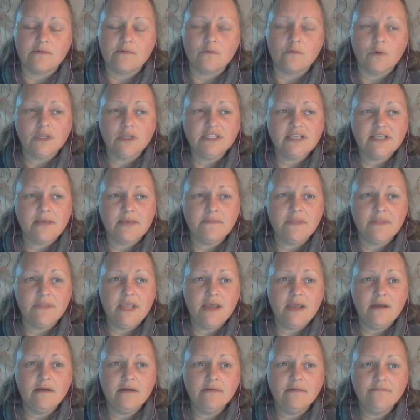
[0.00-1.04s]
And once I'm
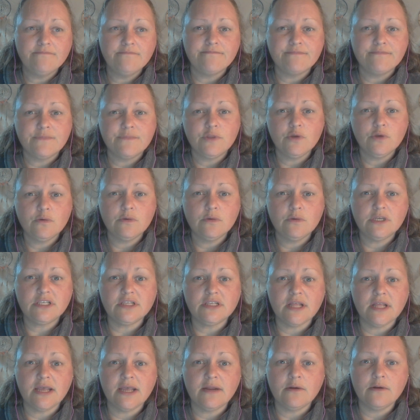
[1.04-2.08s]
there, 2 weeks
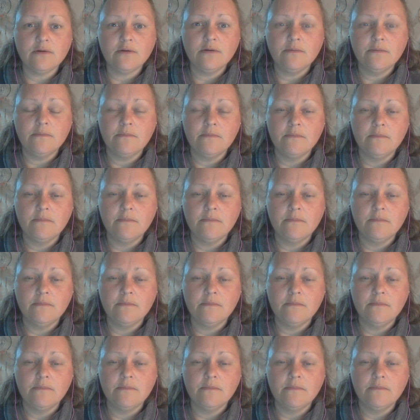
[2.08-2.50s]
later,